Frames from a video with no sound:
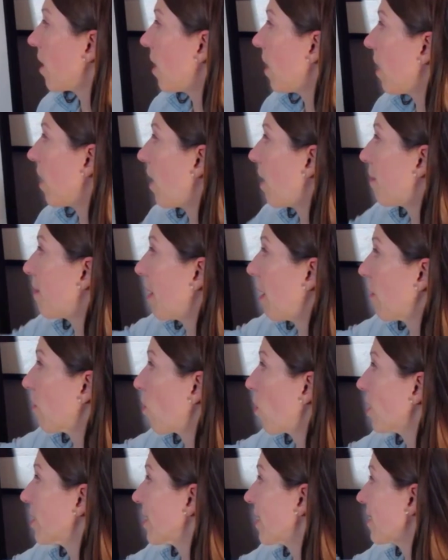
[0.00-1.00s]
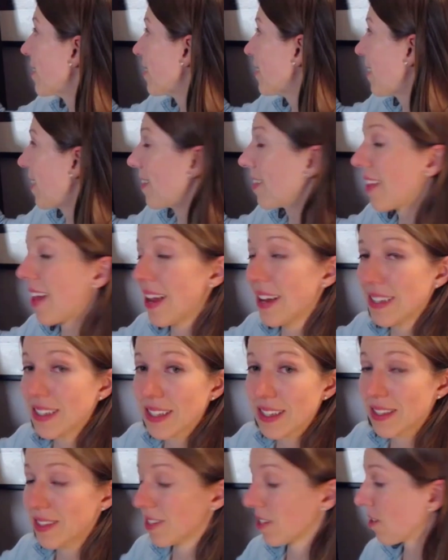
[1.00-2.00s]
Now, of course, as I said,
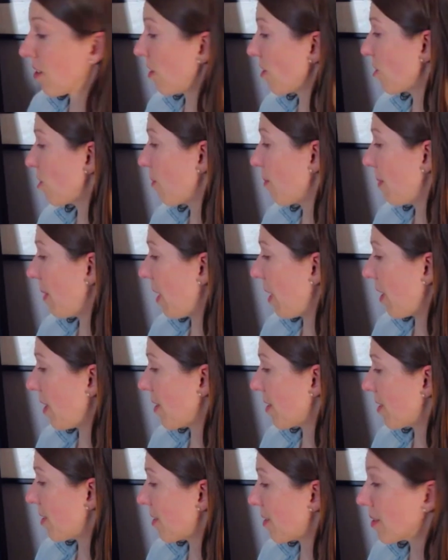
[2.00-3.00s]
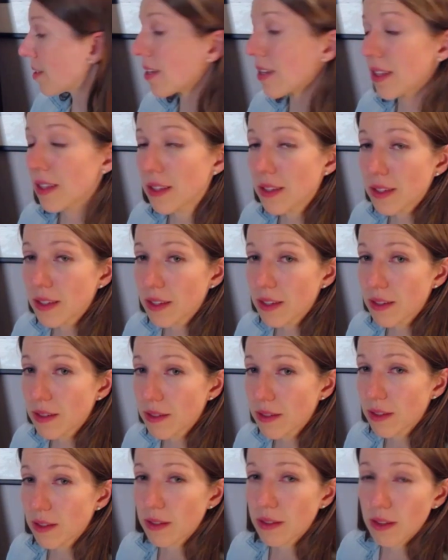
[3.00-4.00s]
lectins could also be in seeds,
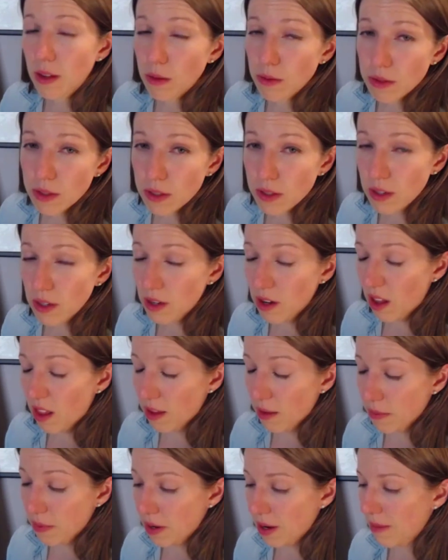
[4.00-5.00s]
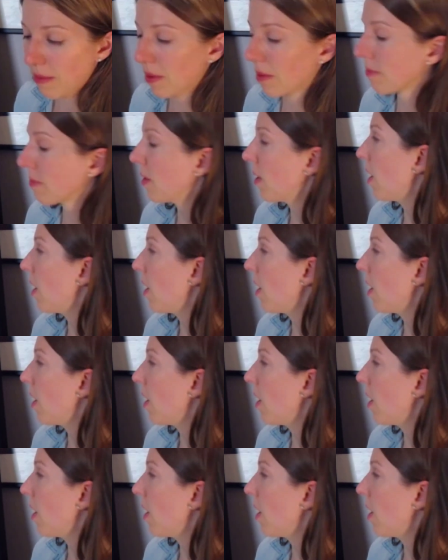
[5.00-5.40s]
so this is another problem.